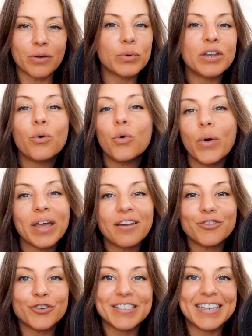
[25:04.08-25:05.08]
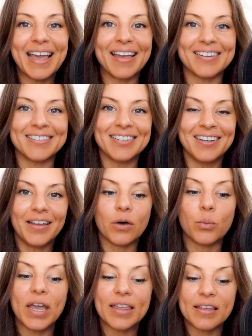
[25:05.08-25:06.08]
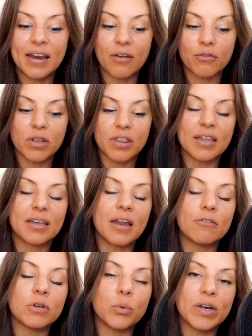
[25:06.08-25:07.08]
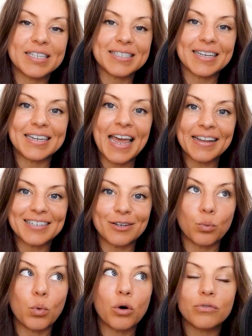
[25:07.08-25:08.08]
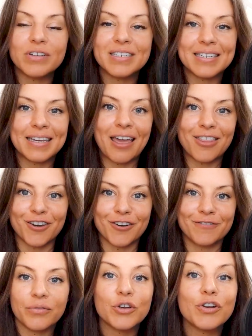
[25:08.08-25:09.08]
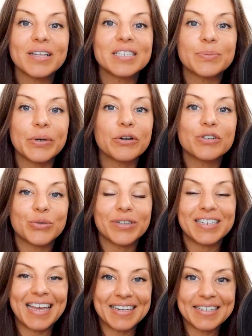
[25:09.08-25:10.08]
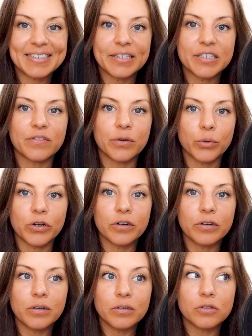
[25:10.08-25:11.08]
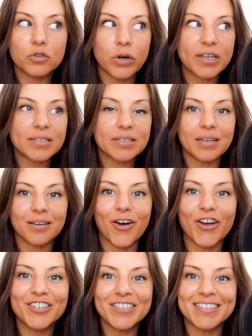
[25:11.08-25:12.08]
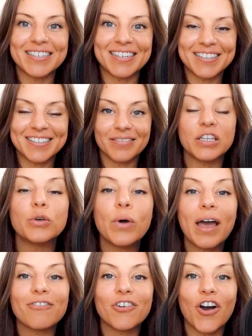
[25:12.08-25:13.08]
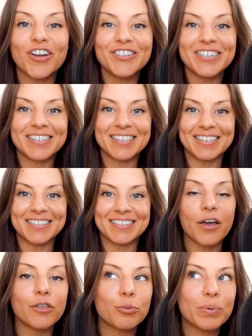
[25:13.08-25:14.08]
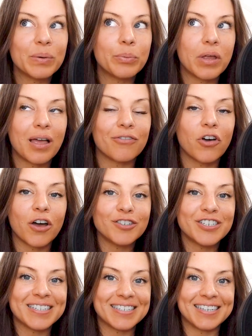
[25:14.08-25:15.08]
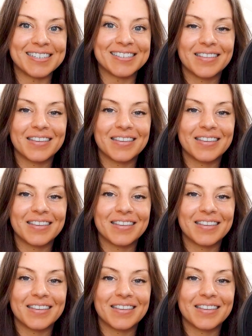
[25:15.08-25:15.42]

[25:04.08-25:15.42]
that we don't quite understand, a way that everything and everyone is connected, woven together. If you're not spiritual in any sense of the word, trust in consciousness. You have consciousness. Other people have consciousness.